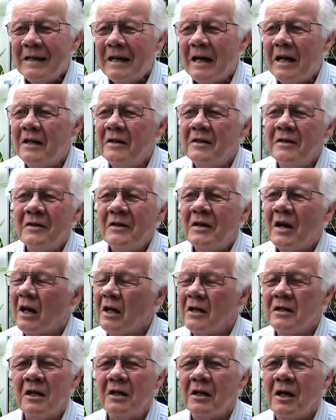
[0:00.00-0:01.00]
And
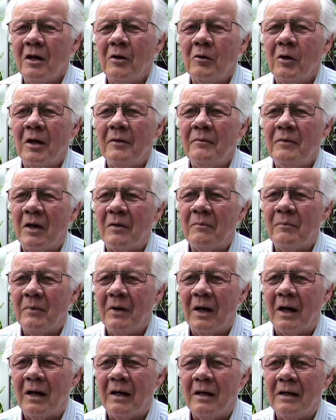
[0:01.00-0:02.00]
I don't
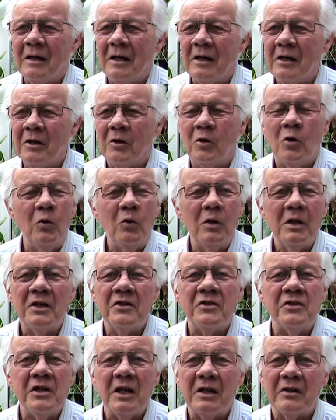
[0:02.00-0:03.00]
know, you call it a
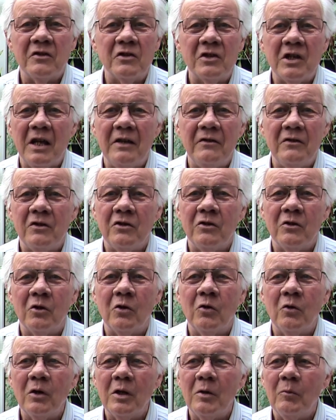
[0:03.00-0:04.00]
sixth sense, you
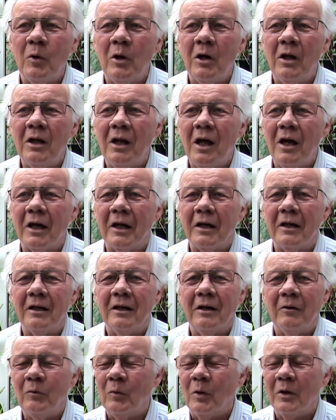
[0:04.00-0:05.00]
call it what
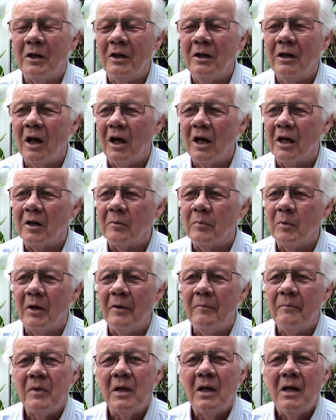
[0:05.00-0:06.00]
you like,
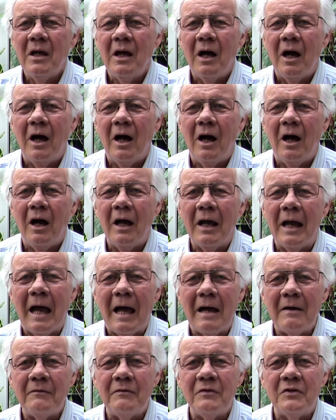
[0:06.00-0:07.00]
but I
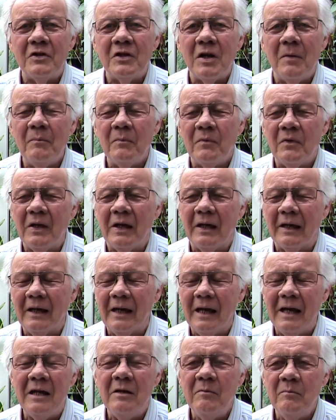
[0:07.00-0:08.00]
have
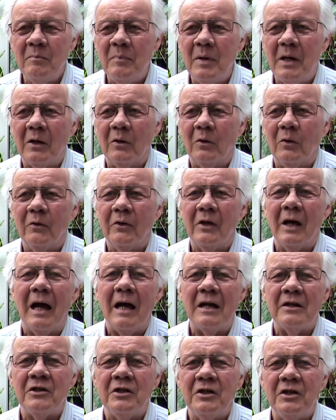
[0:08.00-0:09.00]
something inbuilt that
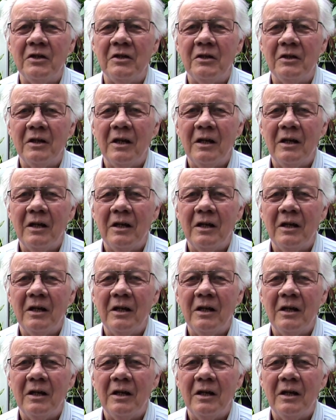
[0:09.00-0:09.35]
actually